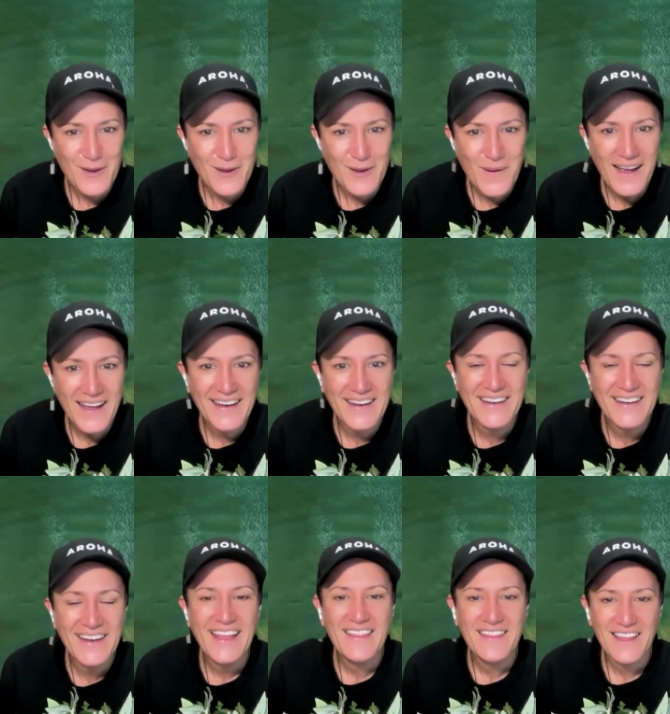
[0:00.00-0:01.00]
Thank you,
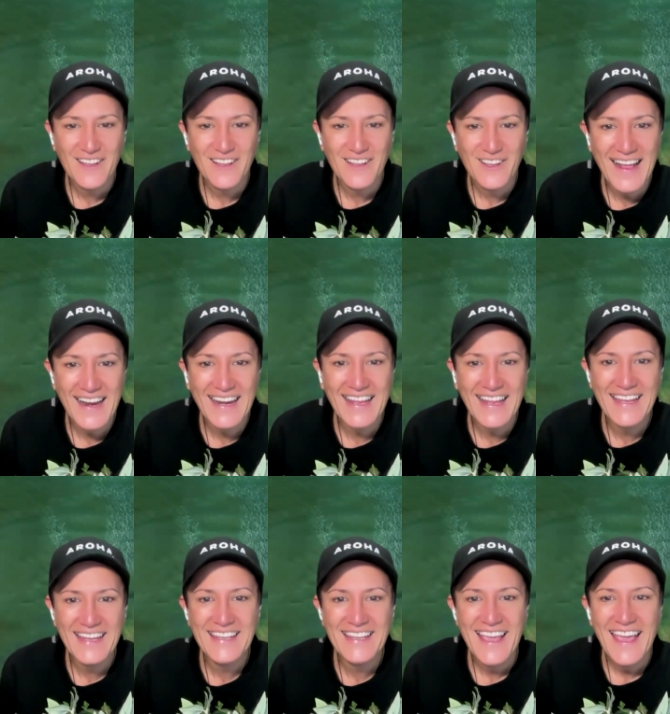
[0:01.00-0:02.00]
Juan. Thank you,
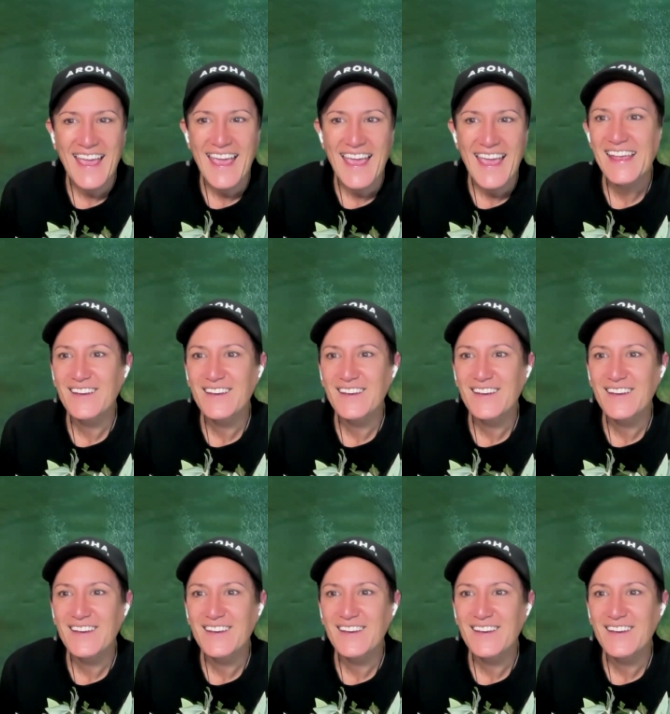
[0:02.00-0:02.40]
Ellie.